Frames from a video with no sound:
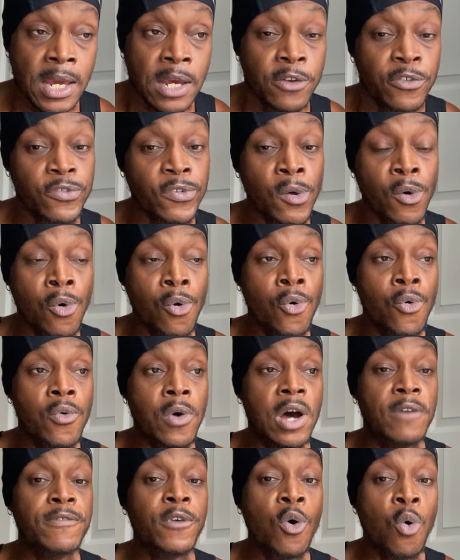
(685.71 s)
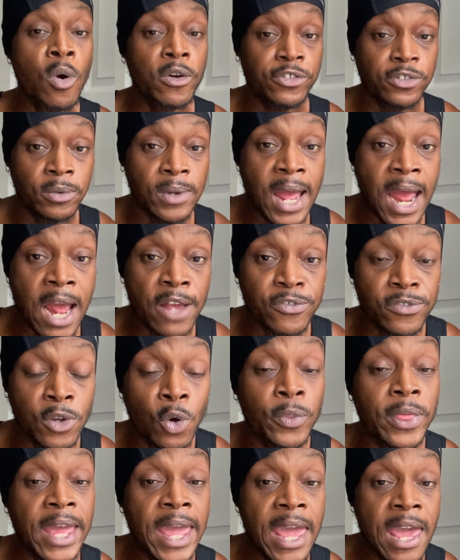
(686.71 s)
So of course, you guys know
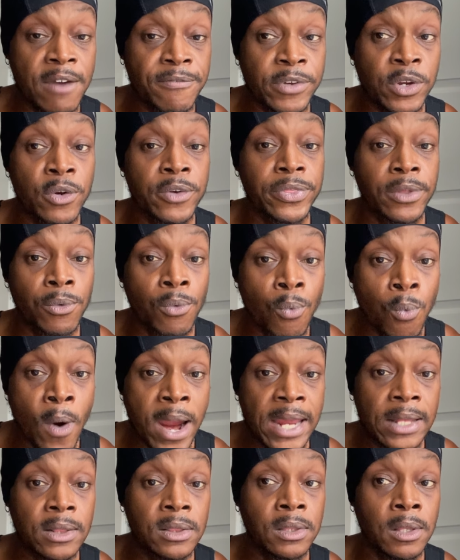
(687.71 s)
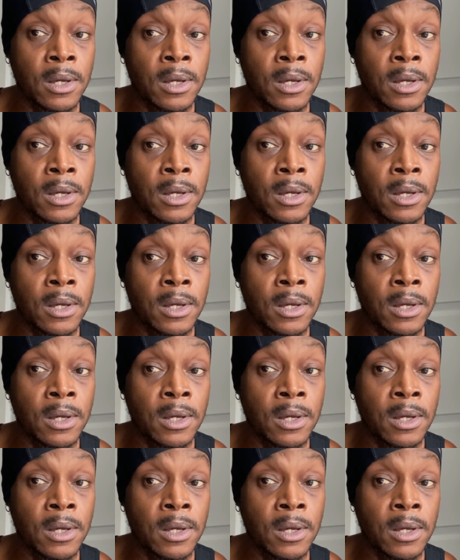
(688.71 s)
the heavier the weight,